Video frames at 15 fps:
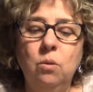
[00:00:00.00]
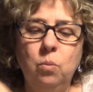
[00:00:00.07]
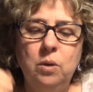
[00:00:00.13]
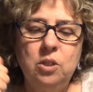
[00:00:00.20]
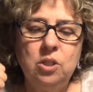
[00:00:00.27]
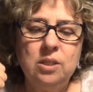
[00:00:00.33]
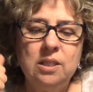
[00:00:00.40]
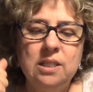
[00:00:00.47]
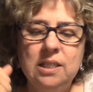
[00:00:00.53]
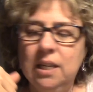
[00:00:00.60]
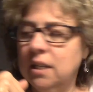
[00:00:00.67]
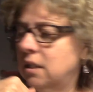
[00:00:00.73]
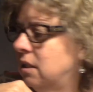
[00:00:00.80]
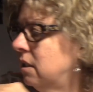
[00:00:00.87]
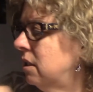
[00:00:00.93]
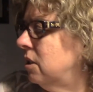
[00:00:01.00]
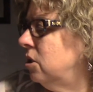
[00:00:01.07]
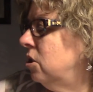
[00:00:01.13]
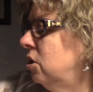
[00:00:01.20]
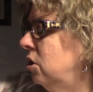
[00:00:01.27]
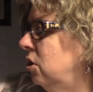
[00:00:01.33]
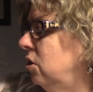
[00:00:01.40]
which is next
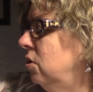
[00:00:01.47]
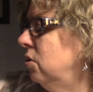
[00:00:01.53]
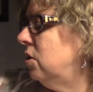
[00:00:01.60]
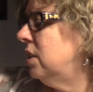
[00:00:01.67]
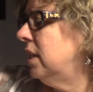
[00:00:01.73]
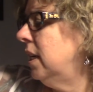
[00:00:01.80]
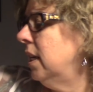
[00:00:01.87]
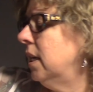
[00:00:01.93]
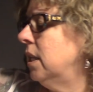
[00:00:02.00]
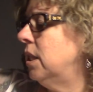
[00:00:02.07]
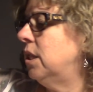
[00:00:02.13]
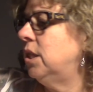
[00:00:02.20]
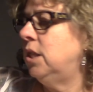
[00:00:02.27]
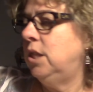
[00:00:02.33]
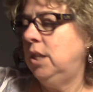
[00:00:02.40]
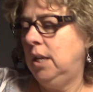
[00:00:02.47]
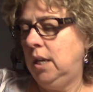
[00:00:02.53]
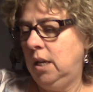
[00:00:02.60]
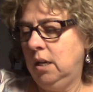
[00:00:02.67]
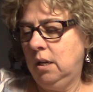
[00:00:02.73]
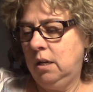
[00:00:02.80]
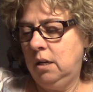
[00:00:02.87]
Tuesday, I
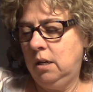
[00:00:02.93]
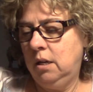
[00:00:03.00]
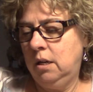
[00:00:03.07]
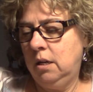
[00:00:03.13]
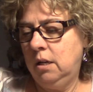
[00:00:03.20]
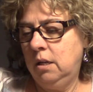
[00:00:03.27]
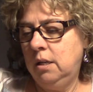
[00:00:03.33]
think.